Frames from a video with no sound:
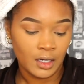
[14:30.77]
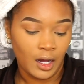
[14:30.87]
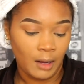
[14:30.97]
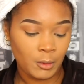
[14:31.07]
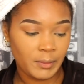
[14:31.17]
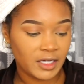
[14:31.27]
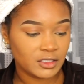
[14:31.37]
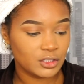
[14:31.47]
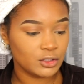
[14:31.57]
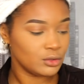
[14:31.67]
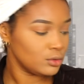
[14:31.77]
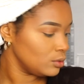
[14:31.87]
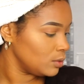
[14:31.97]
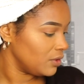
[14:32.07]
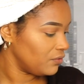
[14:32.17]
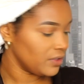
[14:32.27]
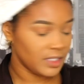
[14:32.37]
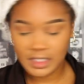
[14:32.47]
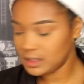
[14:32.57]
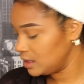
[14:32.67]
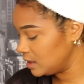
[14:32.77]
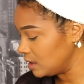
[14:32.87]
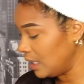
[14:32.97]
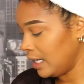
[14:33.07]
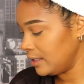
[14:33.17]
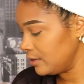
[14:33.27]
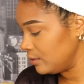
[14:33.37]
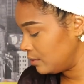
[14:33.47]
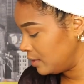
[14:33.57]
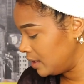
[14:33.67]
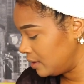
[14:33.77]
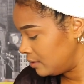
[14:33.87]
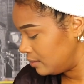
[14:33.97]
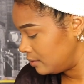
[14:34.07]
I'm about to finesse this liner on